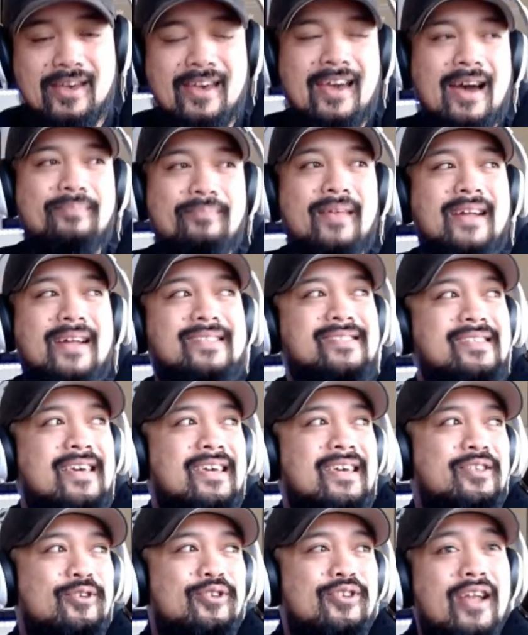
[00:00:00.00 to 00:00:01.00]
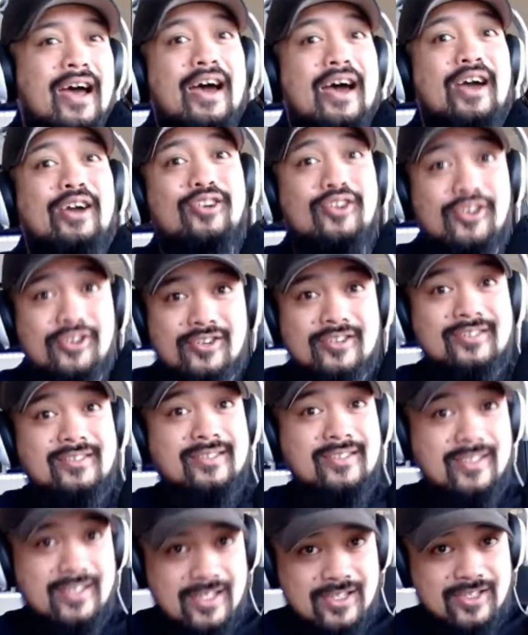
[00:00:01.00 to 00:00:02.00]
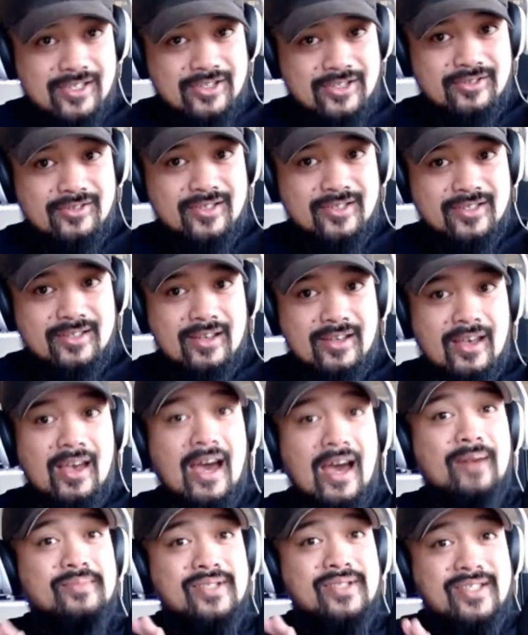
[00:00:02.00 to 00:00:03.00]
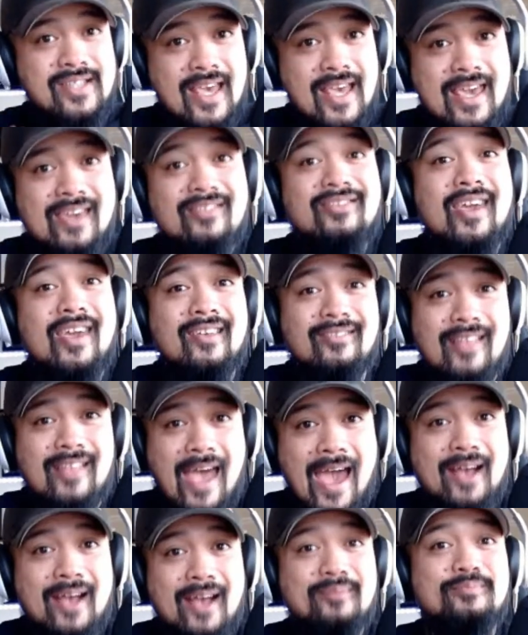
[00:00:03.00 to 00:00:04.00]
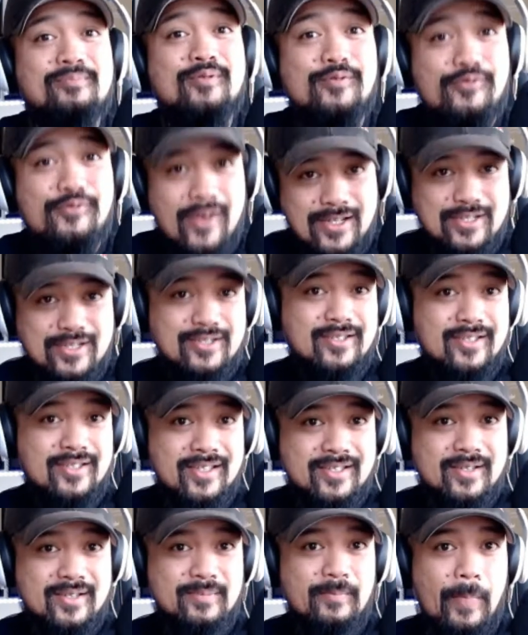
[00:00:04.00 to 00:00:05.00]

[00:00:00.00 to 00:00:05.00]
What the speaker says: I'm not saying they're not good teachers. I'm saying they lack professionalism.